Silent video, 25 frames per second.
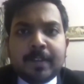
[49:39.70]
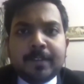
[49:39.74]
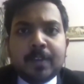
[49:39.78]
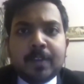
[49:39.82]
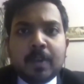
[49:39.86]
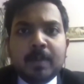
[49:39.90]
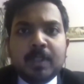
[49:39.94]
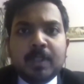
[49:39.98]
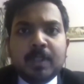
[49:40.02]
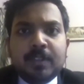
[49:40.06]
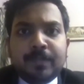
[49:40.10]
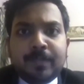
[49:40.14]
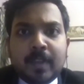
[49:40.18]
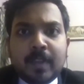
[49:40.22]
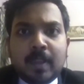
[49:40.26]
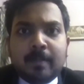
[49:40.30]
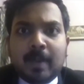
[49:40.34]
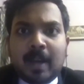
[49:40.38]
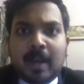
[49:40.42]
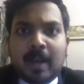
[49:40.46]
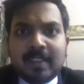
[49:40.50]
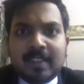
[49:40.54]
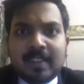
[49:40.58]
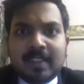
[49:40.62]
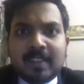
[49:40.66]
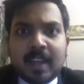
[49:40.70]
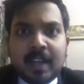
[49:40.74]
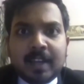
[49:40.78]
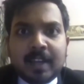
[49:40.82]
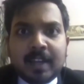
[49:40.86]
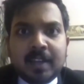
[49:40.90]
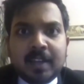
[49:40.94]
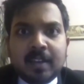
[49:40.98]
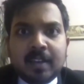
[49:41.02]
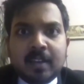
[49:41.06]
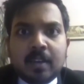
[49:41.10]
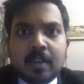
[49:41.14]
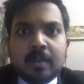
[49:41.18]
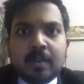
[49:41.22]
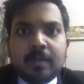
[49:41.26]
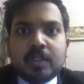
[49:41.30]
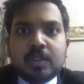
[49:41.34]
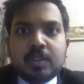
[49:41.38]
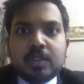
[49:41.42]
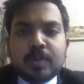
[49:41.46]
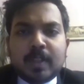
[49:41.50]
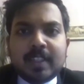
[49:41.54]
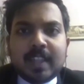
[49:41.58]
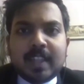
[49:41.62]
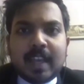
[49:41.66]
From his film Unsaid,
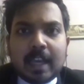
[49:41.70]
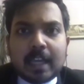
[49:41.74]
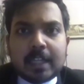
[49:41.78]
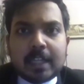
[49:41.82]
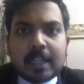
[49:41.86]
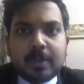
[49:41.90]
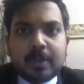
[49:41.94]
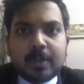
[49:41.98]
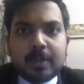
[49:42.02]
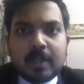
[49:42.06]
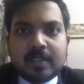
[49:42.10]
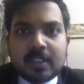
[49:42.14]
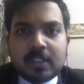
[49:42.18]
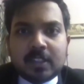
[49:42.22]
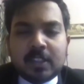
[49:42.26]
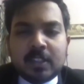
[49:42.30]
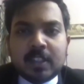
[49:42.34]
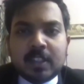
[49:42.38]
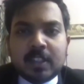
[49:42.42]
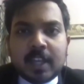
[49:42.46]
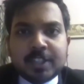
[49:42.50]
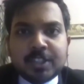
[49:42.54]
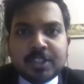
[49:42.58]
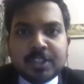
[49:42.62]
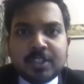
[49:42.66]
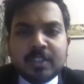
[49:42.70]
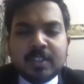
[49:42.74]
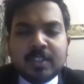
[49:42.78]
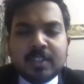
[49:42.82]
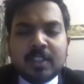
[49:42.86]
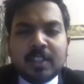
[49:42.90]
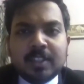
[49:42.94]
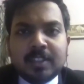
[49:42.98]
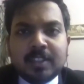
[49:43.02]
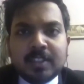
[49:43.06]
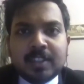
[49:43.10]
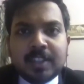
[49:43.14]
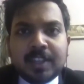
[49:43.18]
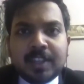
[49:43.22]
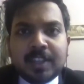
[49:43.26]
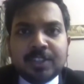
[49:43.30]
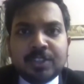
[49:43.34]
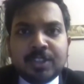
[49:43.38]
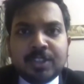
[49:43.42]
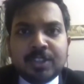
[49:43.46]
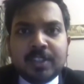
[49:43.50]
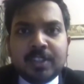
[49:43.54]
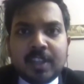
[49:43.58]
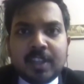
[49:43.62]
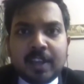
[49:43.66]
which won accolades at the national and
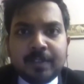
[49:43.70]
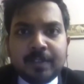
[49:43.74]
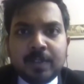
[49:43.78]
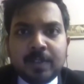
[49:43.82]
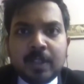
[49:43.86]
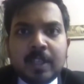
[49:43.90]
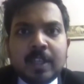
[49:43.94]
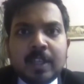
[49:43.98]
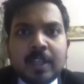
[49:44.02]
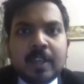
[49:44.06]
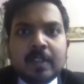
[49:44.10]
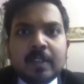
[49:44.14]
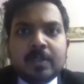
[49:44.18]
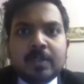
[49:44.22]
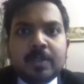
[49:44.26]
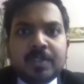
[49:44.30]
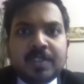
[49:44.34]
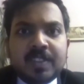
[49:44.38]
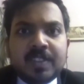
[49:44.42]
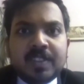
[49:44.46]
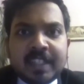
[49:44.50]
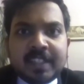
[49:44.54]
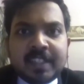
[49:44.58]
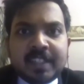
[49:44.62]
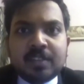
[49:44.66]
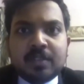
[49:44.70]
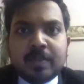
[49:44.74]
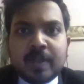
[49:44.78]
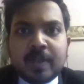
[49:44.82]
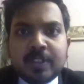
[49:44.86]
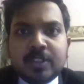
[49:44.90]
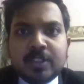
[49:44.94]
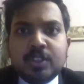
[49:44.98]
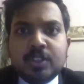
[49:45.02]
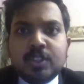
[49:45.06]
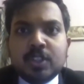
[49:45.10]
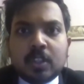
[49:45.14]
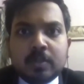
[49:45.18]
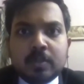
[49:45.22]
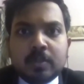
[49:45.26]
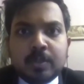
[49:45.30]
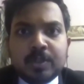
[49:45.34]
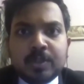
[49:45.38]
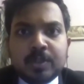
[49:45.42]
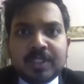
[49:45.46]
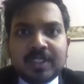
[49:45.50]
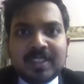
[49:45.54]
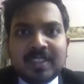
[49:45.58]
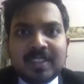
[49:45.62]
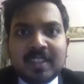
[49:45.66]
international level, to his latest venture, John
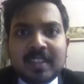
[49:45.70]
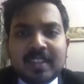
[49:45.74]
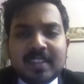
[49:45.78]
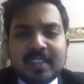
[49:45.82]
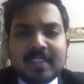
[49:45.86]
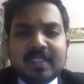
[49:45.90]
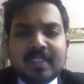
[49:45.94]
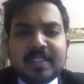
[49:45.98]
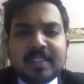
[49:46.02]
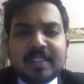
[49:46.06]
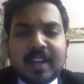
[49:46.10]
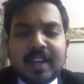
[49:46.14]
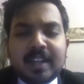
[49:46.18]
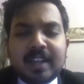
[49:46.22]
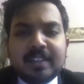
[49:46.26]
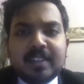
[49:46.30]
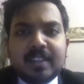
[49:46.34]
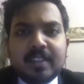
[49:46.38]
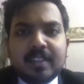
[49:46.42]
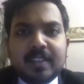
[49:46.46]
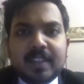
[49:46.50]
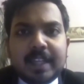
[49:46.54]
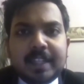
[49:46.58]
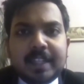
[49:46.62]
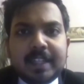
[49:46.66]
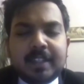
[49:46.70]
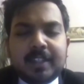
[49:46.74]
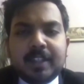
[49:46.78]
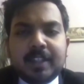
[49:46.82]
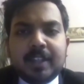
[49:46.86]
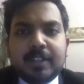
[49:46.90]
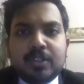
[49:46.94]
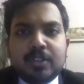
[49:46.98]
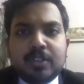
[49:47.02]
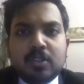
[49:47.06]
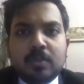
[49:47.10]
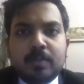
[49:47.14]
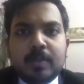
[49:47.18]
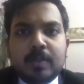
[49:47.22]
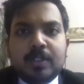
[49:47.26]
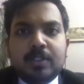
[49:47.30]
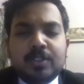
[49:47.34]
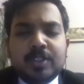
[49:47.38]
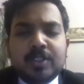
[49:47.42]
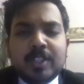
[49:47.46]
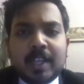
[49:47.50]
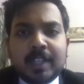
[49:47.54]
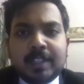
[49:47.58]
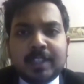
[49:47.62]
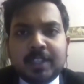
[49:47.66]
Mudin, starring the late, great Soumen
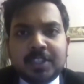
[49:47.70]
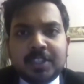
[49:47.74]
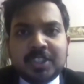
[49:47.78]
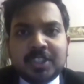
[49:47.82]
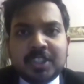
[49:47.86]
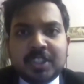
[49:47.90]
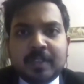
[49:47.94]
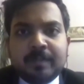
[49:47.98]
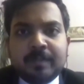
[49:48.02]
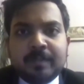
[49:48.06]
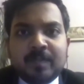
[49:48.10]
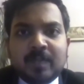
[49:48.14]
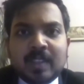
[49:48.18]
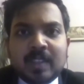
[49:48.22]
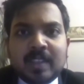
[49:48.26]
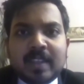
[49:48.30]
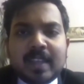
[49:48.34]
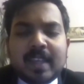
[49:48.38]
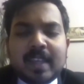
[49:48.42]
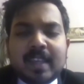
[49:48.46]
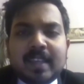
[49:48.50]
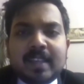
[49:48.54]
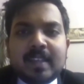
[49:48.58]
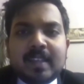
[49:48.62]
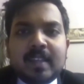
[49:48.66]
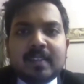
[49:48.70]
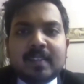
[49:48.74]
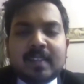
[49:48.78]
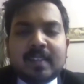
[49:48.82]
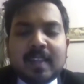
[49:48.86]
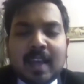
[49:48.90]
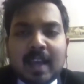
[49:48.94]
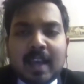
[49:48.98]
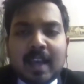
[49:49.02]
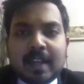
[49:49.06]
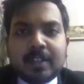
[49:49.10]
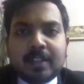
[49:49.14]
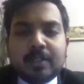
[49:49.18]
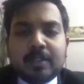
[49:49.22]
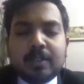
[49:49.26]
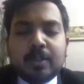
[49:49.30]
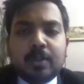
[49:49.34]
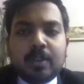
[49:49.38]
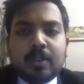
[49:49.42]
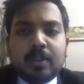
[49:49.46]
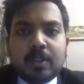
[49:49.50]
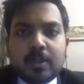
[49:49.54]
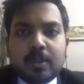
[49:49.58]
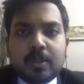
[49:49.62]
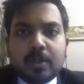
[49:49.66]
Chatterjee, he has had a
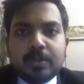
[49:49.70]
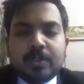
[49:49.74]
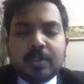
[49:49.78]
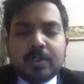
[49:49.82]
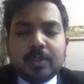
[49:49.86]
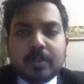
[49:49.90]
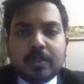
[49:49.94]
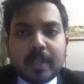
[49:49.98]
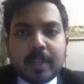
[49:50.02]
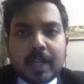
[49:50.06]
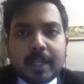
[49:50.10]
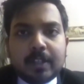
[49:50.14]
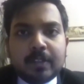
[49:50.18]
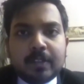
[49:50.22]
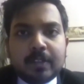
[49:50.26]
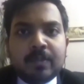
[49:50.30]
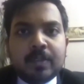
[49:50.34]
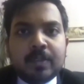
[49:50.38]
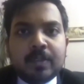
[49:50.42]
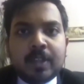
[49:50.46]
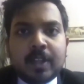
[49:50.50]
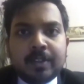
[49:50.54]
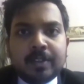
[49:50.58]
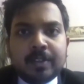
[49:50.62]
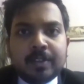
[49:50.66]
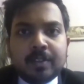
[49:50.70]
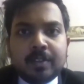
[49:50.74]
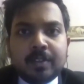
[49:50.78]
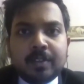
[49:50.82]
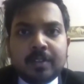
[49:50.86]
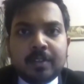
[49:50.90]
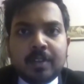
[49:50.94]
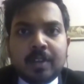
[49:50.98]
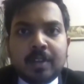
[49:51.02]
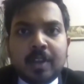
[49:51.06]
roller coaster ride of a career.